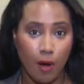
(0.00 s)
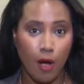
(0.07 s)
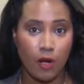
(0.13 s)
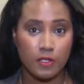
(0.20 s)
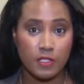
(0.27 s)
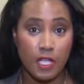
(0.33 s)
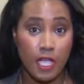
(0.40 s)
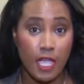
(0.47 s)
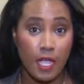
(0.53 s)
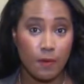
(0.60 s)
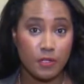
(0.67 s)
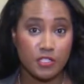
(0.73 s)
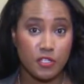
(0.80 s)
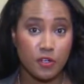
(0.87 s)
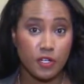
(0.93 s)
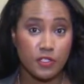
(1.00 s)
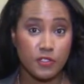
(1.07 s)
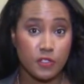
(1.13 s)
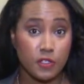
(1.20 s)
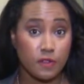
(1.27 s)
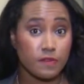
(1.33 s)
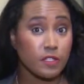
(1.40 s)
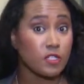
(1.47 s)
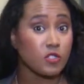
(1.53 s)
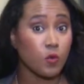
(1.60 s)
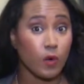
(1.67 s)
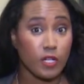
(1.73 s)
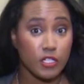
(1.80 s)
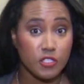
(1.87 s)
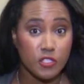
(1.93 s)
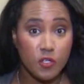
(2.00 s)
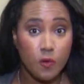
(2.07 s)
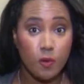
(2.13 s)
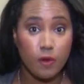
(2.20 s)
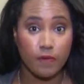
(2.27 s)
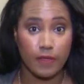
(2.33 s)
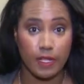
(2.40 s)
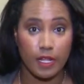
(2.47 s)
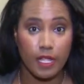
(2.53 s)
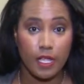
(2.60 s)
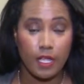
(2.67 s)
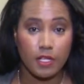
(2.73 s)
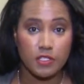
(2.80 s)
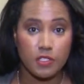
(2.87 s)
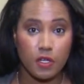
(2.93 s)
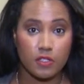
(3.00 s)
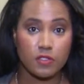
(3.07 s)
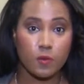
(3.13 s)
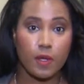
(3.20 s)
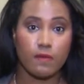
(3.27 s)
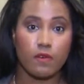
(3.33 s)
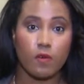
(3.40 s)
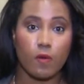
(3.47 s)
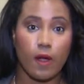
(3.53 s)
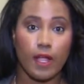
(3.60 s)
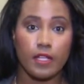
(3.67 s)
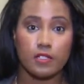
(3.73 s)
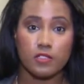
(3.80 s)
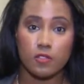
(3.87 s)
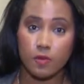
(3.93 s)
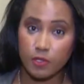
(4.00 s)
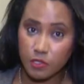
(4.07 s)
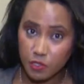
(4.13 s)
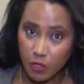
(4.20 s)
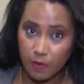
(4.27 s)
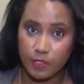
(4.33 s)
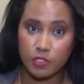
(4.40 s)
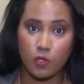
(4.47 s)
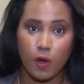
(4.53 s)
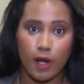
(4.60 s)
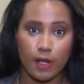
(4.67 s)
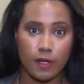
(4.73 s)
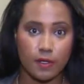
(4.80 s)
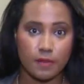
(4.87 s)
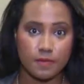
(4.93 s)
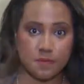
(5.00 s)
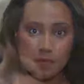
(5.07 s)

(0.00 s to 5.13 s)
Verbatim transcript: bars, in which she already served 22 of it. She also waived her right to a jury trial.